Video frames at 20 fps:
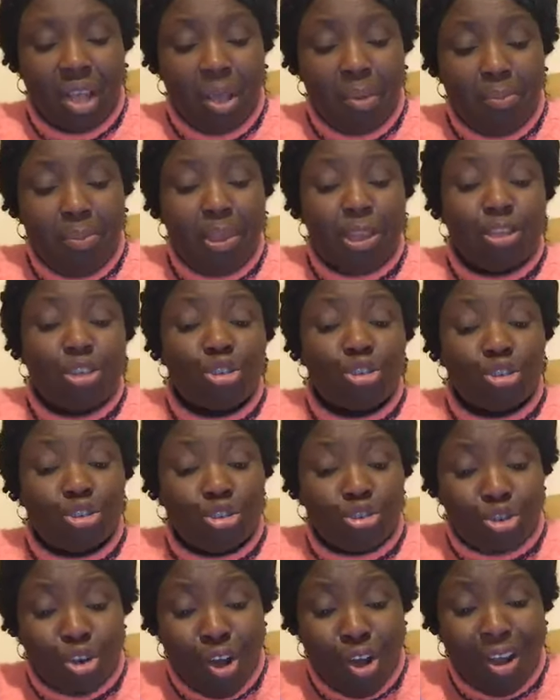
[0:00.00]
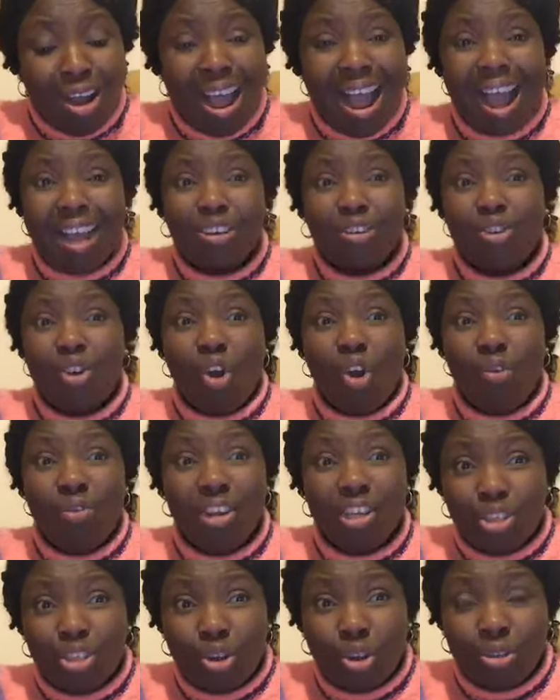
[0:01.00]
Be strong and
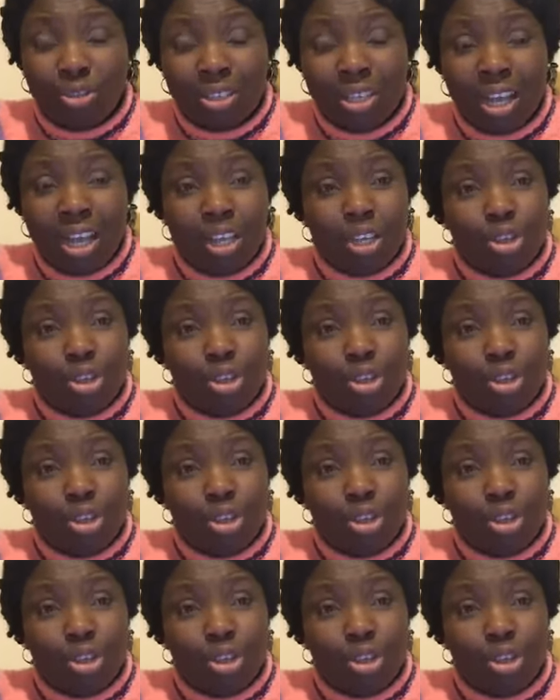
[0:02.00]
courageous.